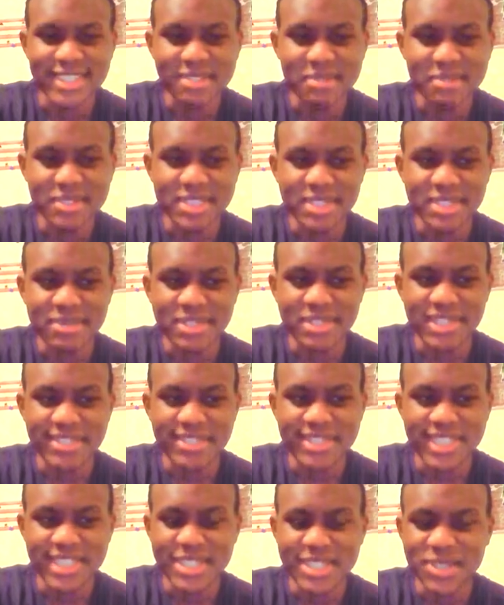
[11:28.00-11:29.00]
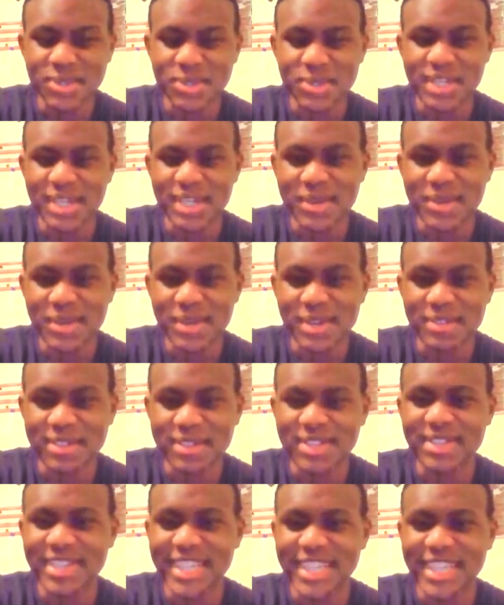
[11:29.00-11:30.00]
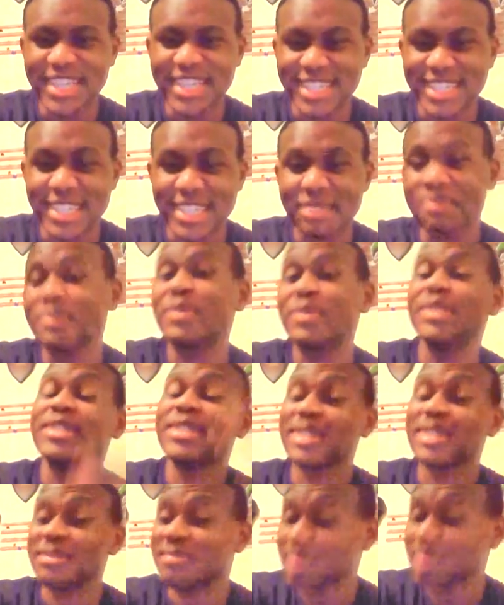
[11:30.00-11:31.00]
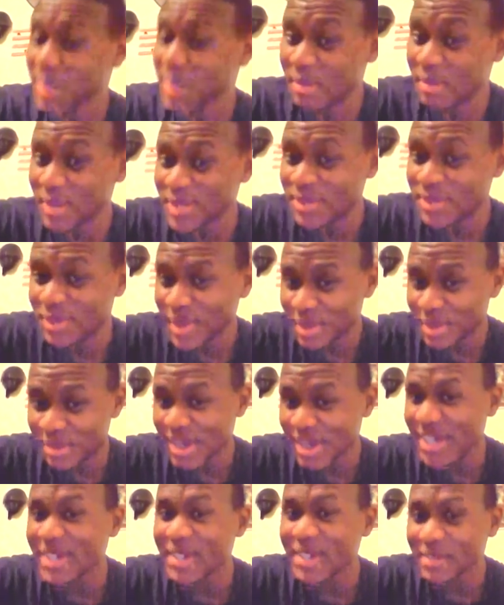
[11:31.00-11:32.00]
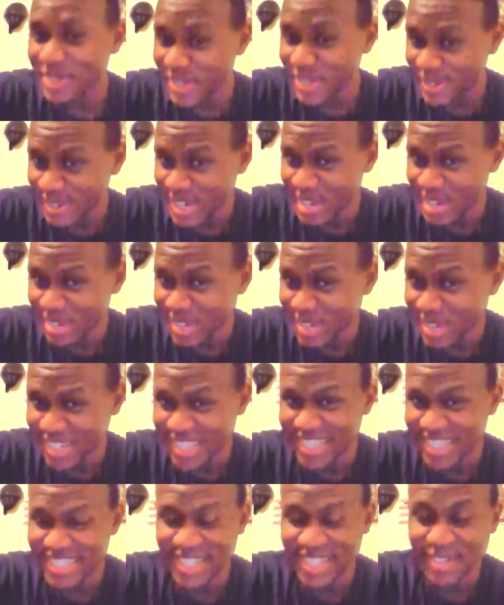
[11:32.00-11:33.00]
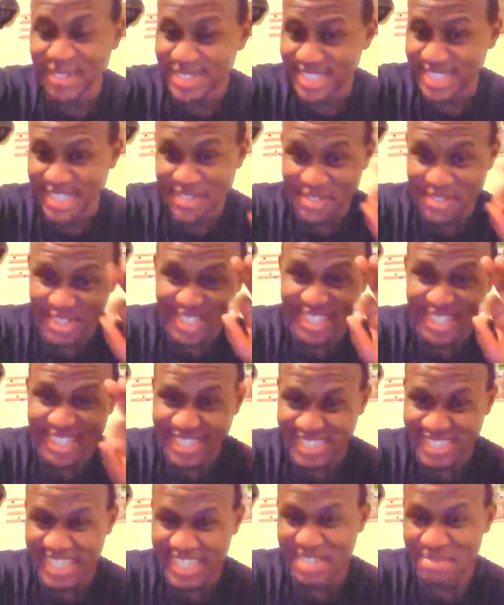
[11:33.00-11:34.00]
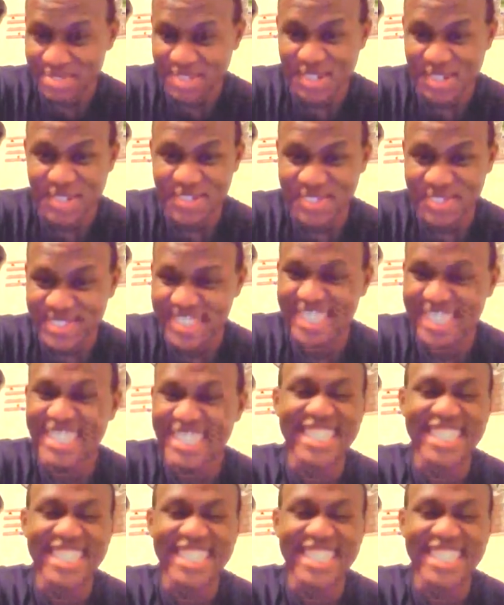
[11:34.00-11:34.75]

But sometimes I get too carried away of thinking deep, which is pretty much where my other video came in handy because I was definitely in a deep zone.